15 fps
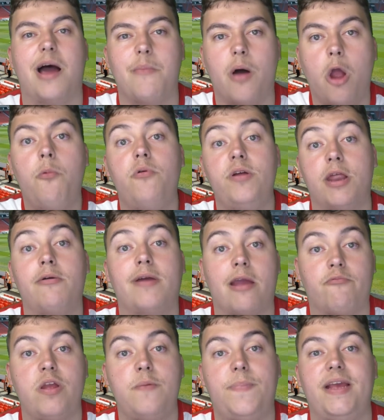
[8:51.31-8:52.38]
I'm hoping we don't
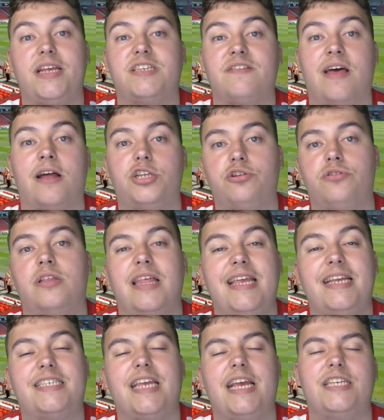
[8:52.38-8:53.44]
get repeats of that during the
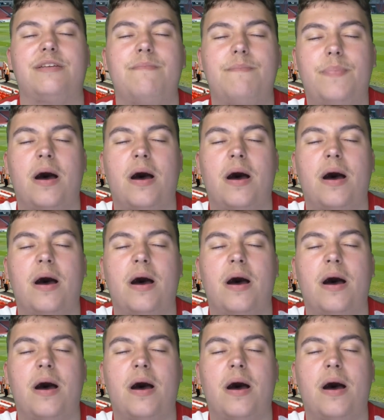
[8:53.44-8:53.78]
league season,